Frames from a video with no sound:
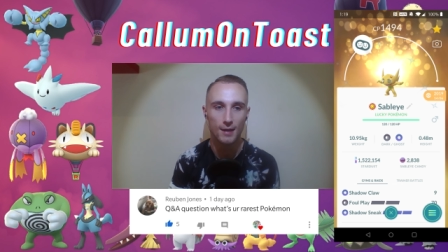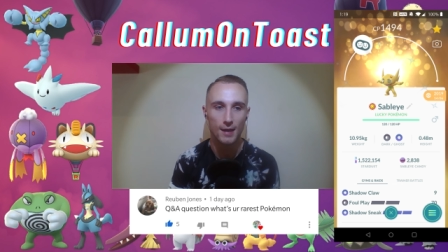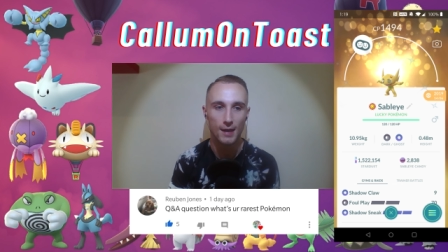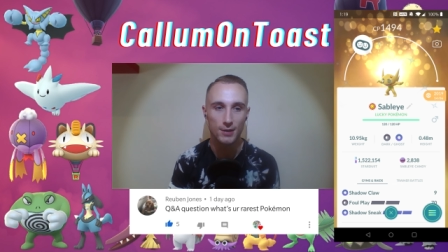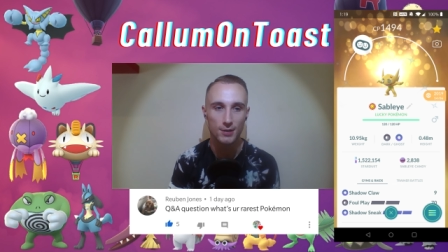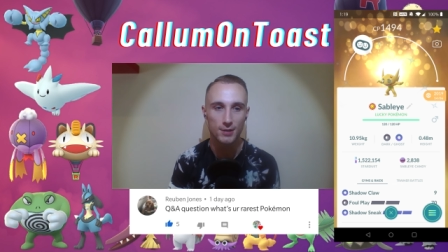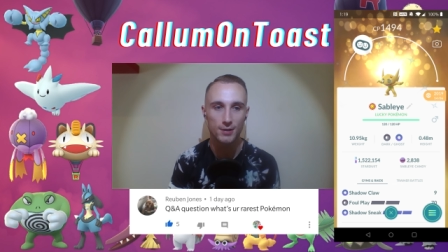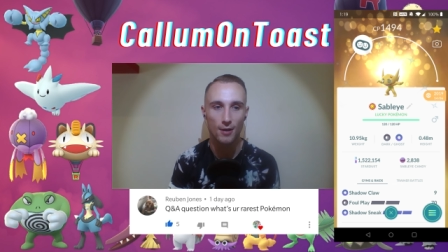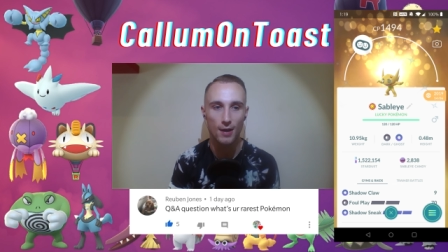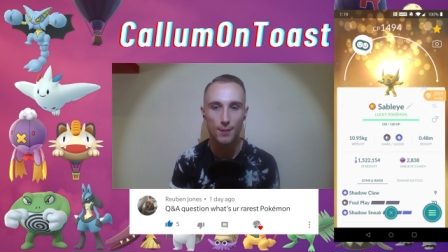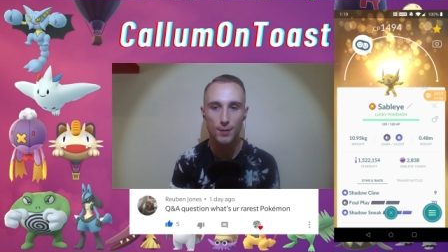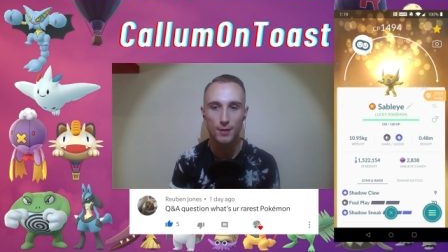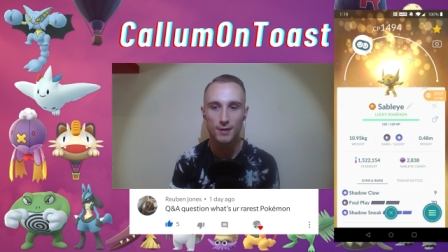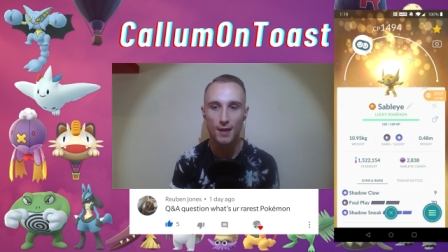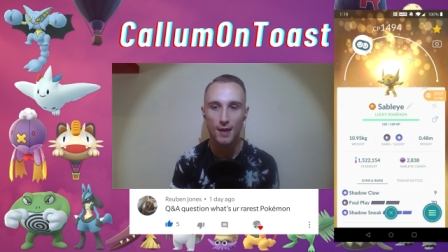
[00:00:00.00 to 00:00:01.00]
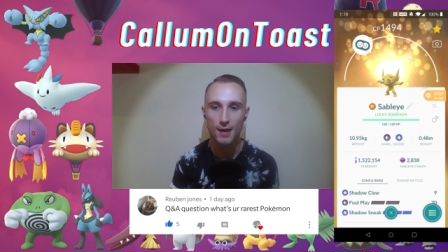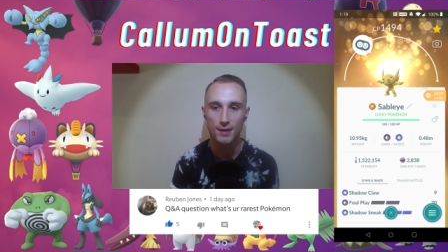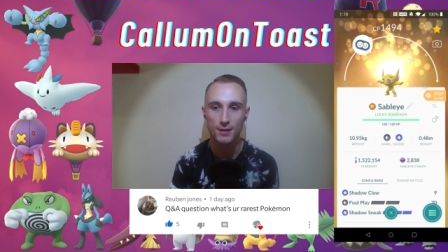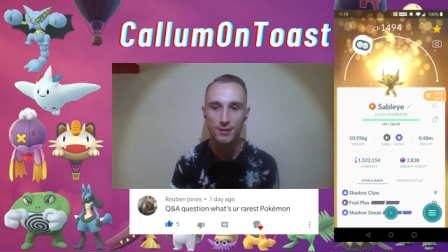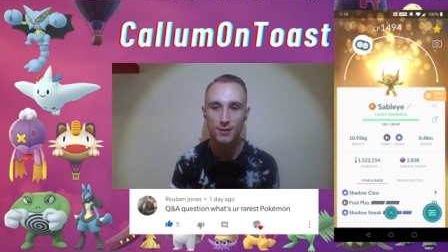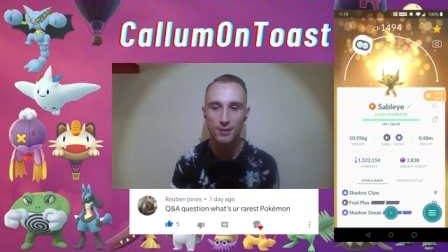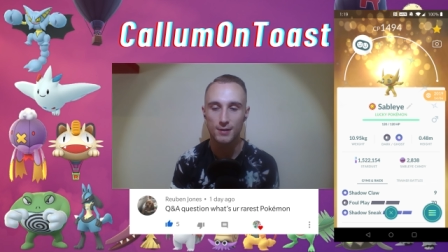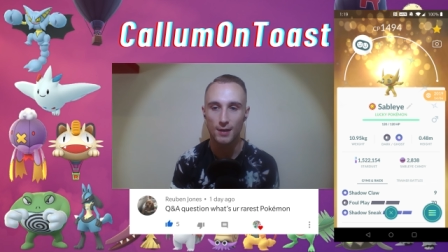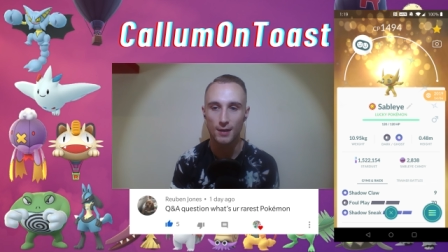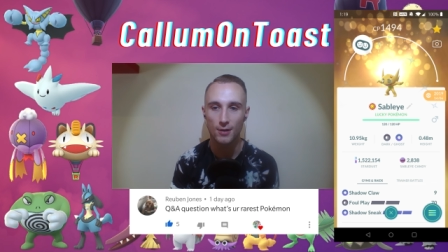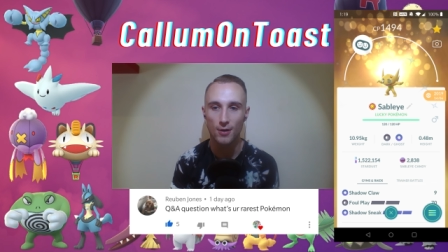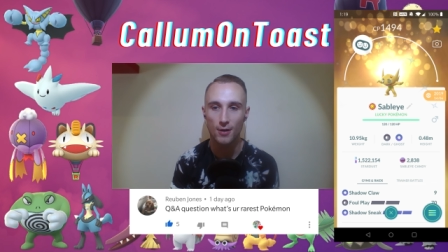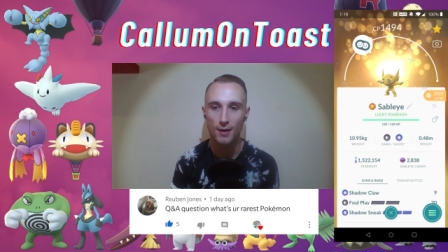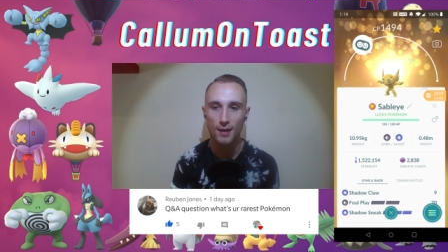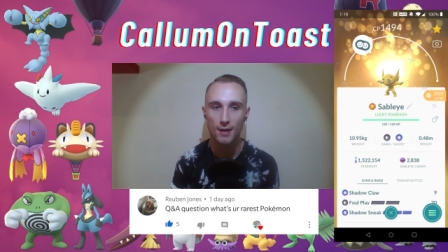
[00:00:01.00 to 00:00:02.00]
It just so happened that as soon as I
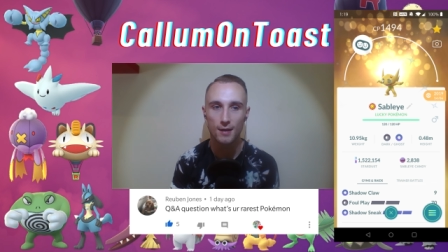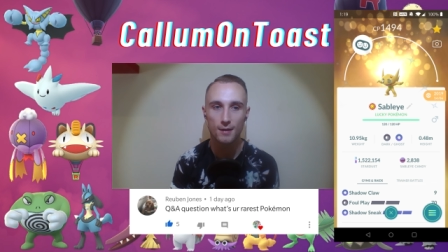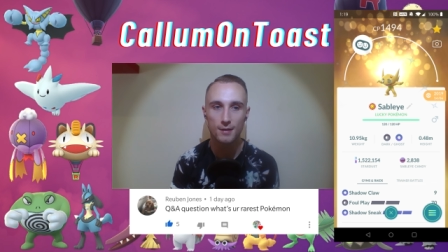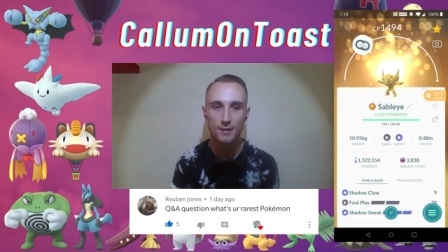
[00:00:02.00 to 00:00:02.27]
got it,